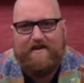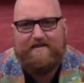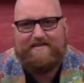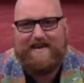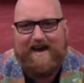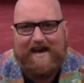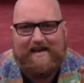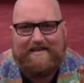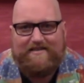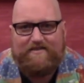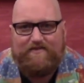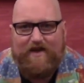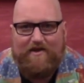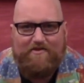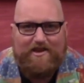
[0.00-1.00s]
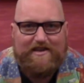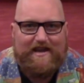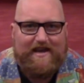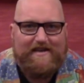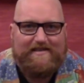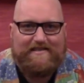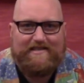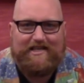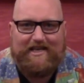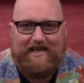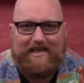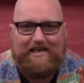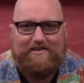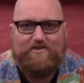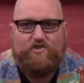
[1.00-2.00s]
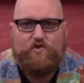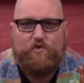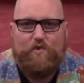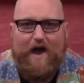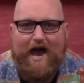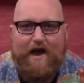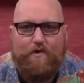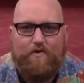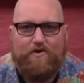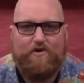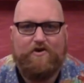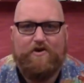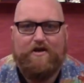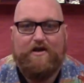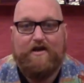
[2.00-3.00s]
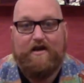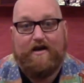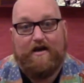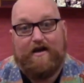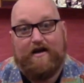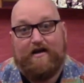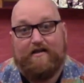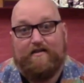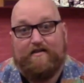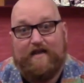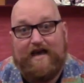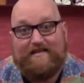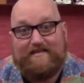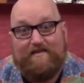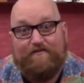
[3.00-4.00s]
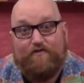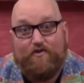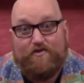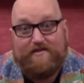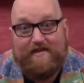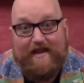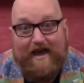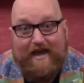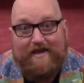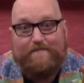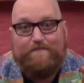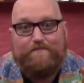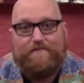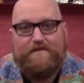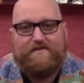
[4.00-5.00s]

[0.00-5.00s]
ties very nicely into our lesson for today.